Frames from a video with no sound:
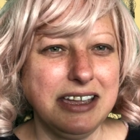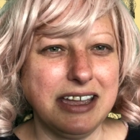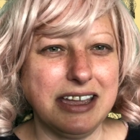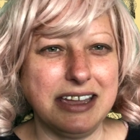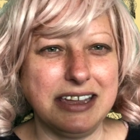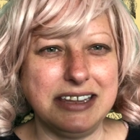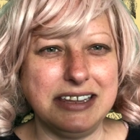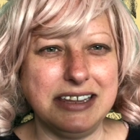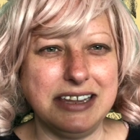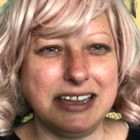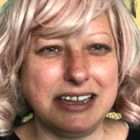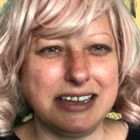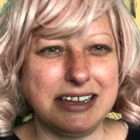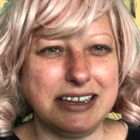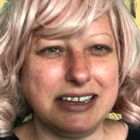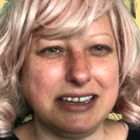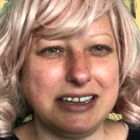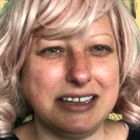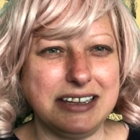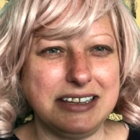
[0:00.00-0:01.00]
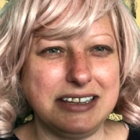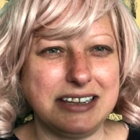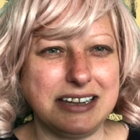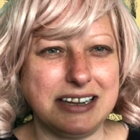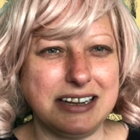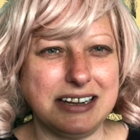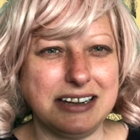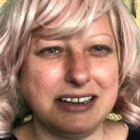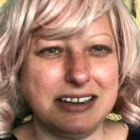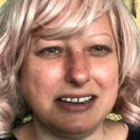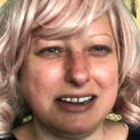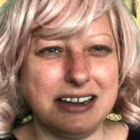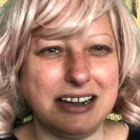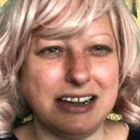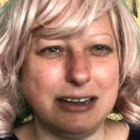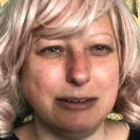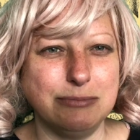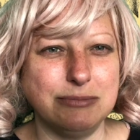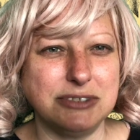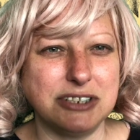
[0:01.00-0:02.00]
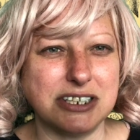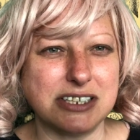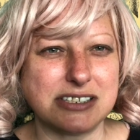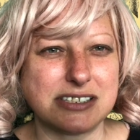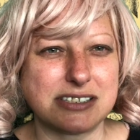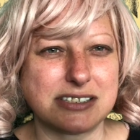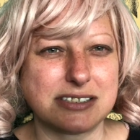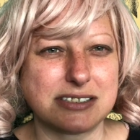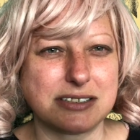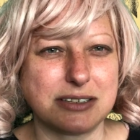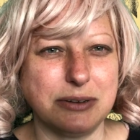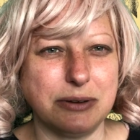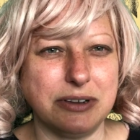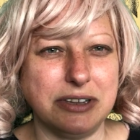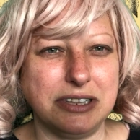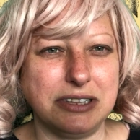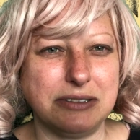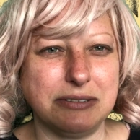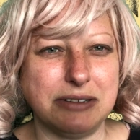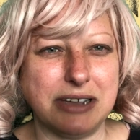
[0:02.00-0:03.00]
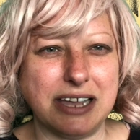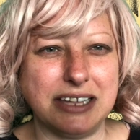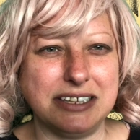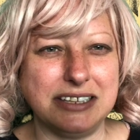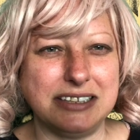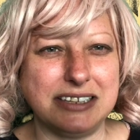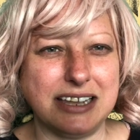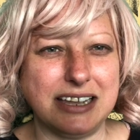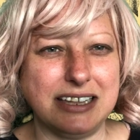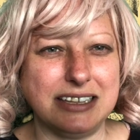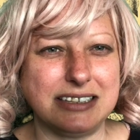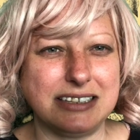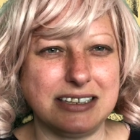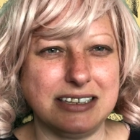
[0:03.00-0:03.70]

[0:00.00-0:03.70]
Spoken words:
And then I'm just going to edit that